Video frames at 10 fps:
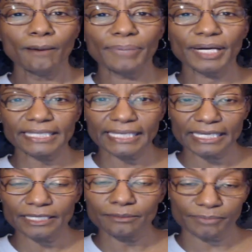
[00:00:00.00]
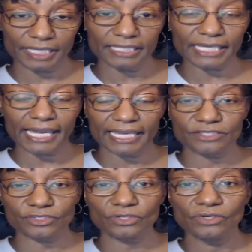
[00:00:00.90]
But he, being the
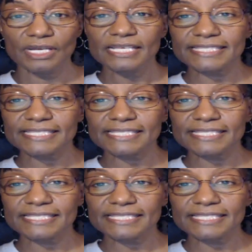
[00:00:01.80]
angel,